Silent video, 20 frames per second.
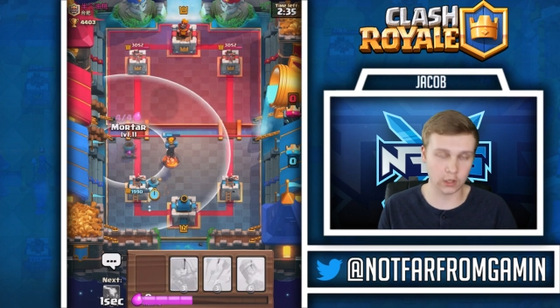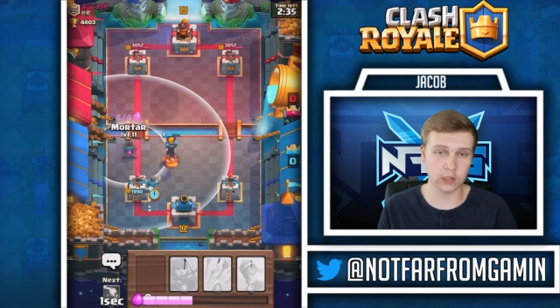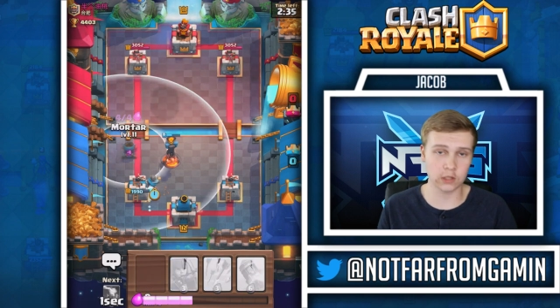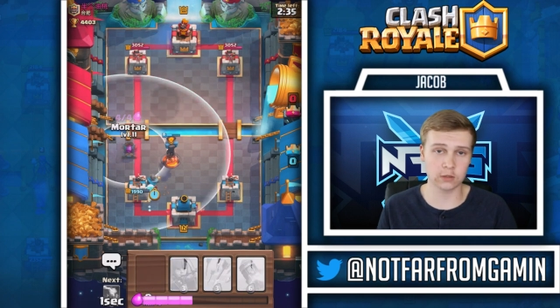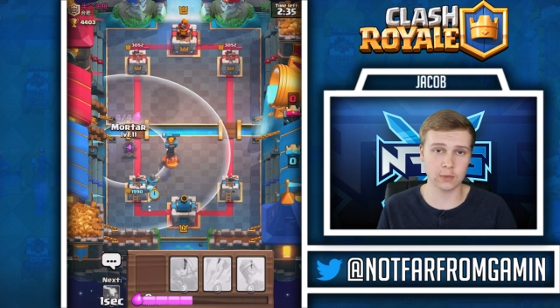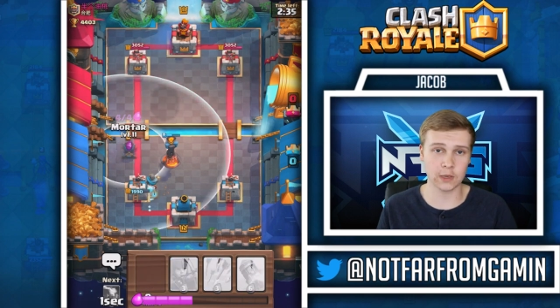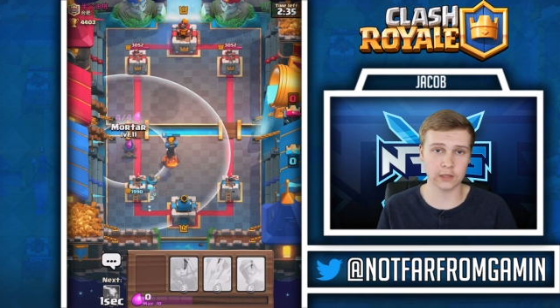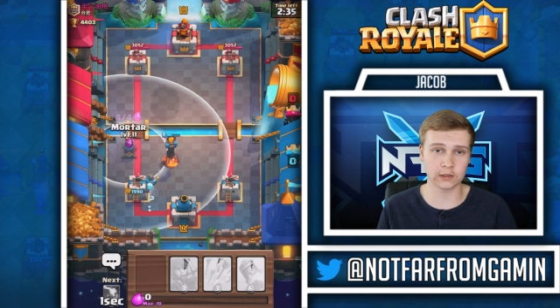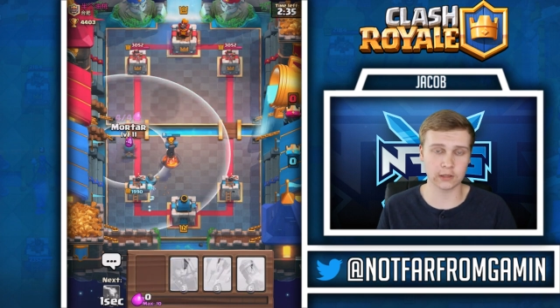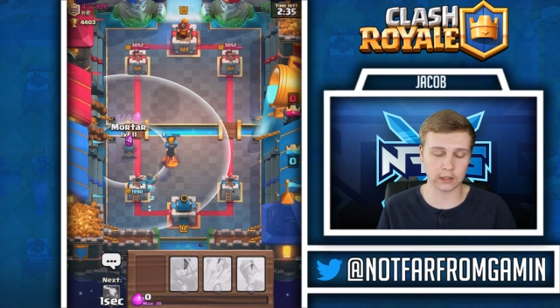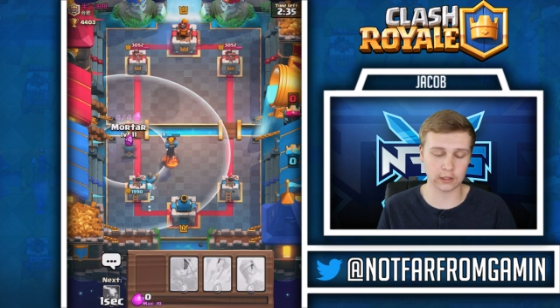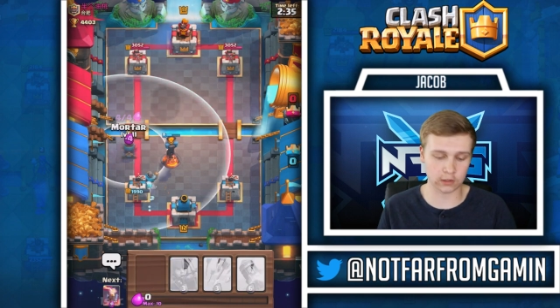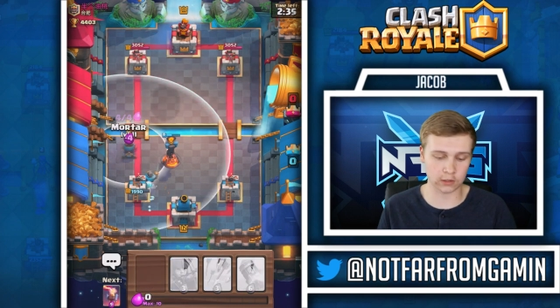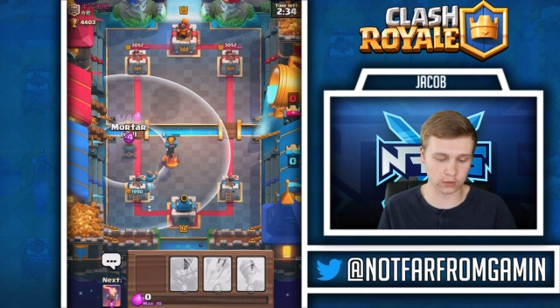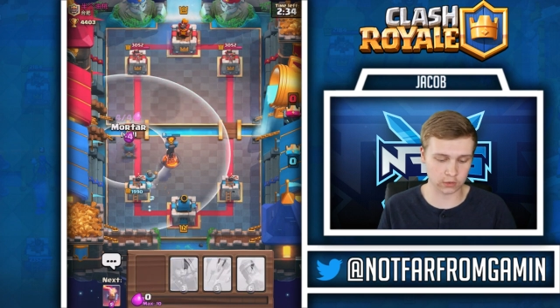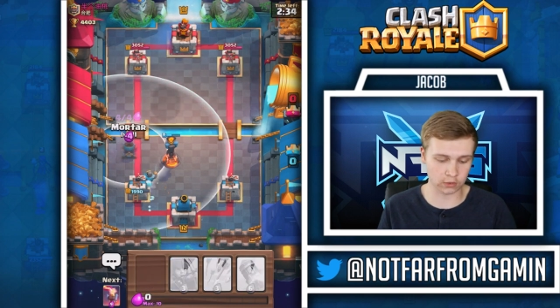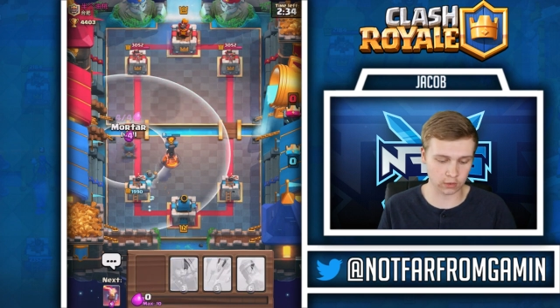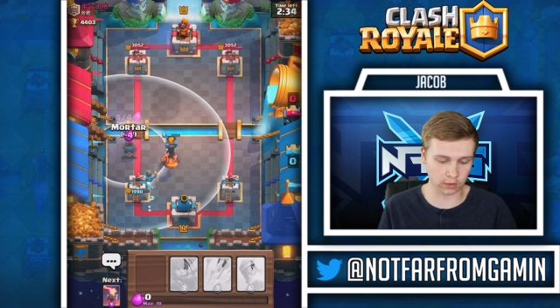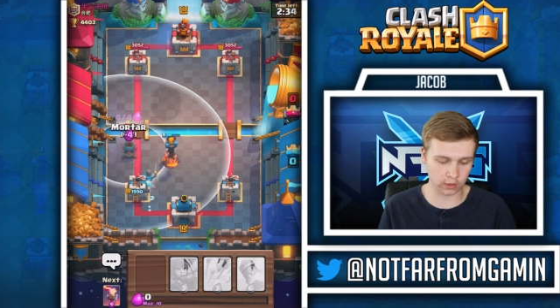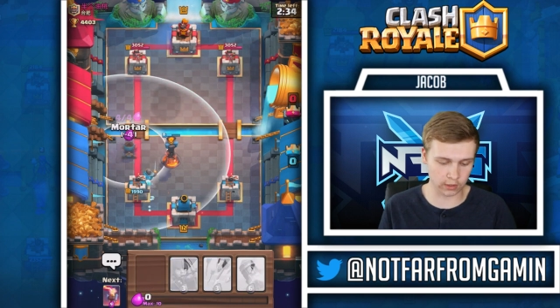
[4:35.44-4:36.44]
He's about to get
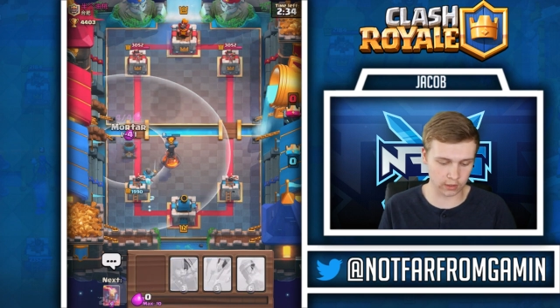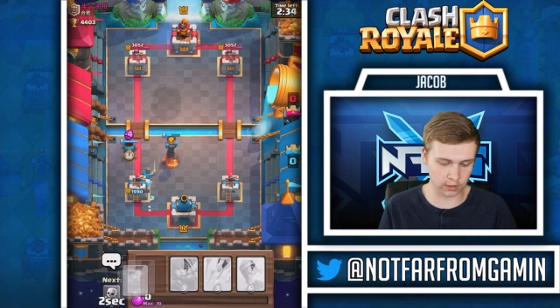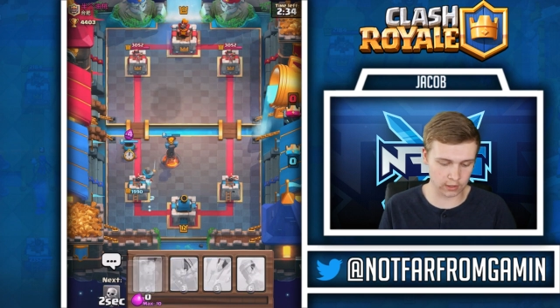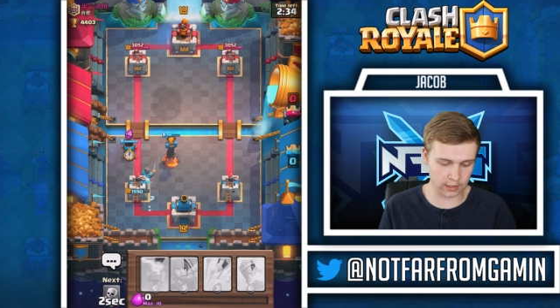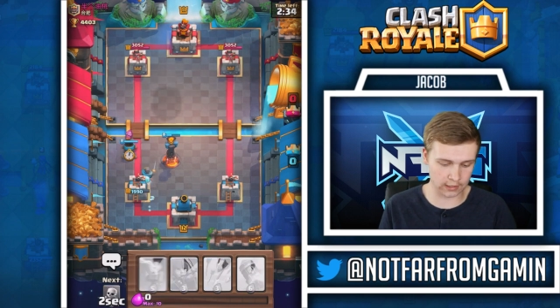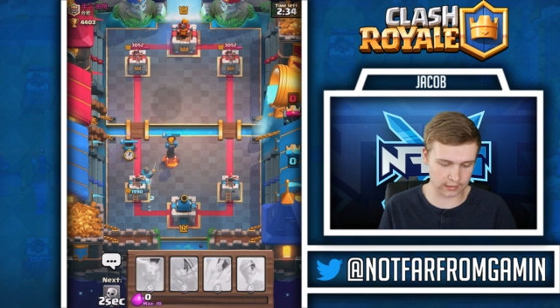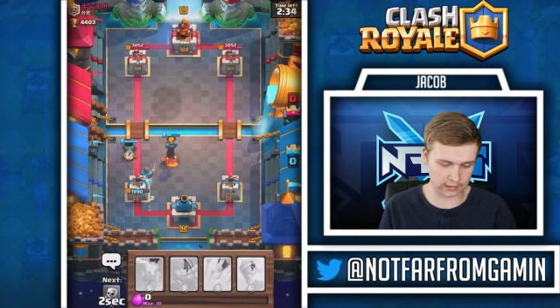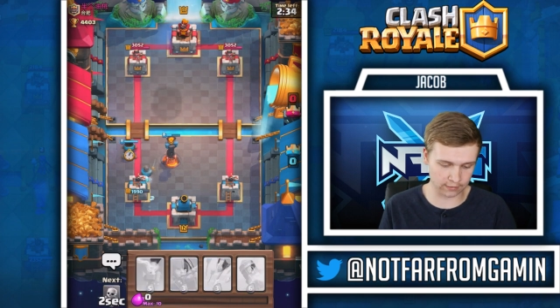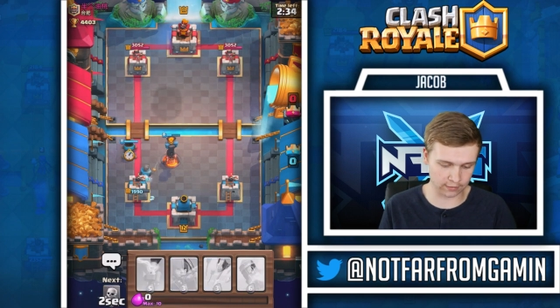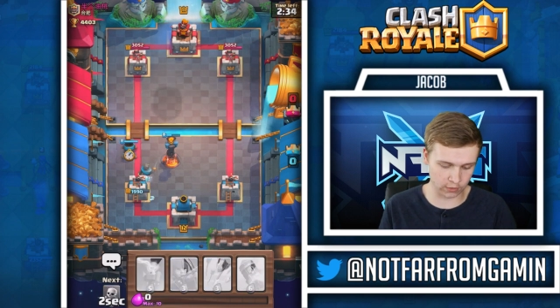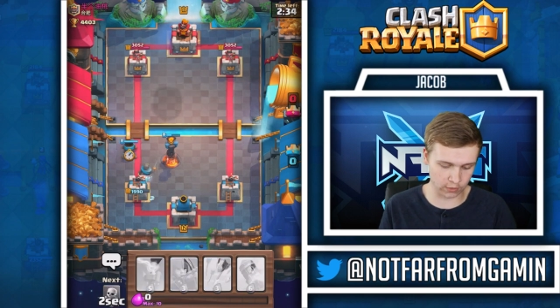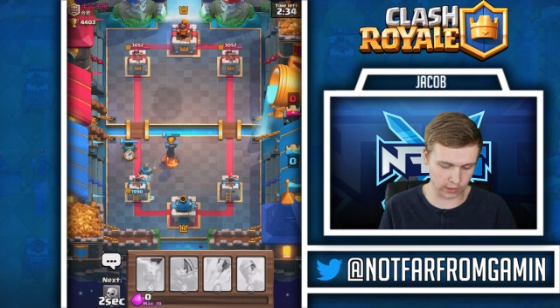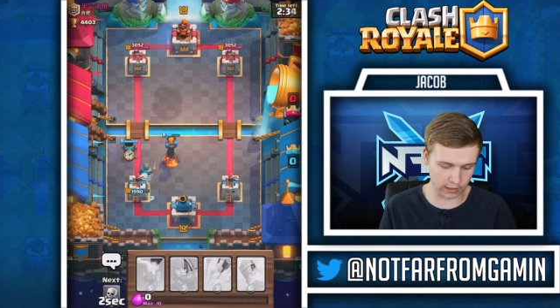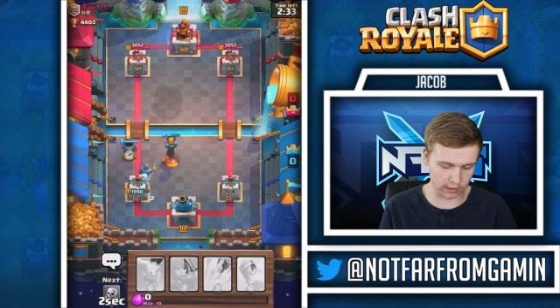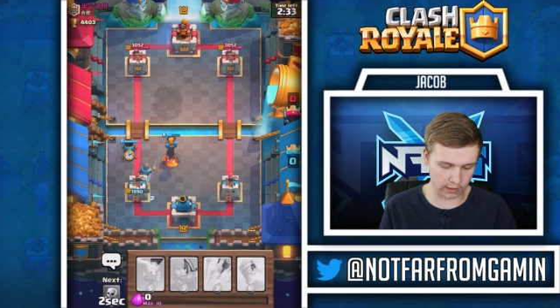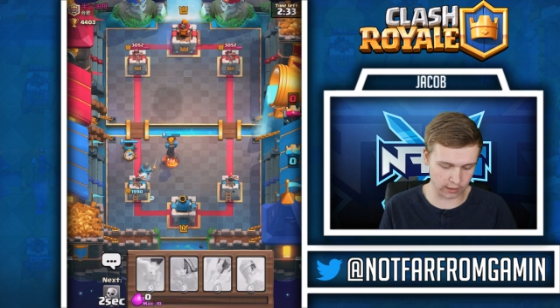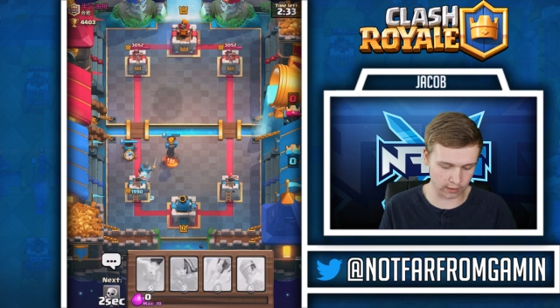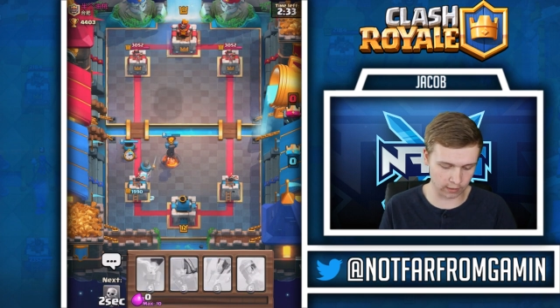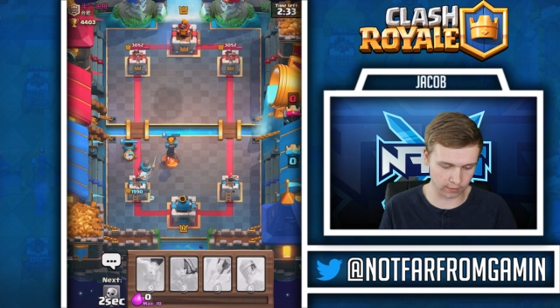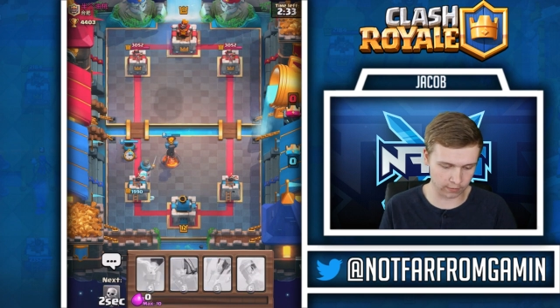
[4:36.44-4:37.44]
destroyed. You guys have no
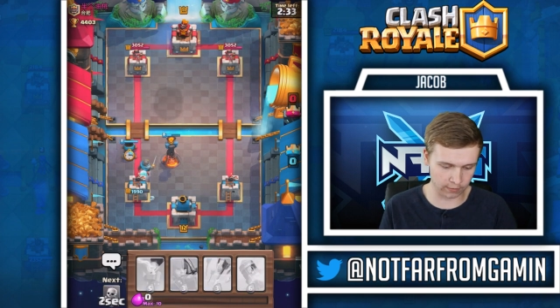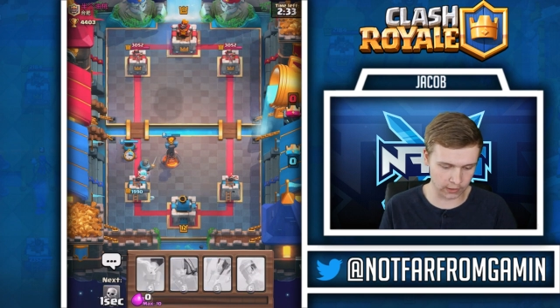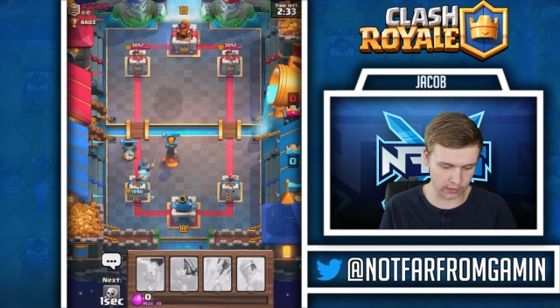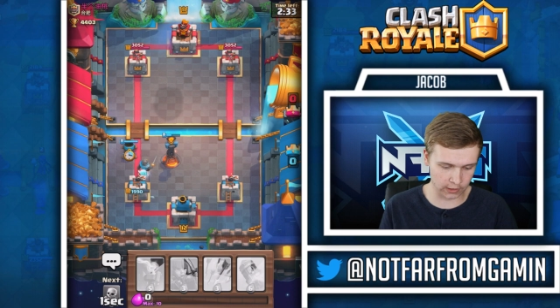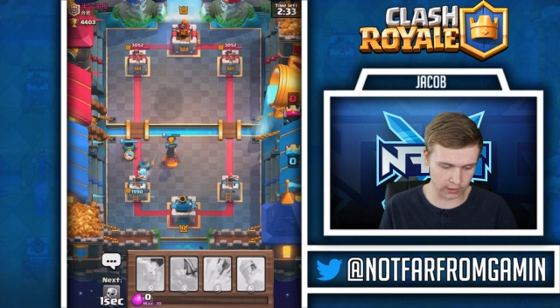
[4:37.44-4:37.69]
idea.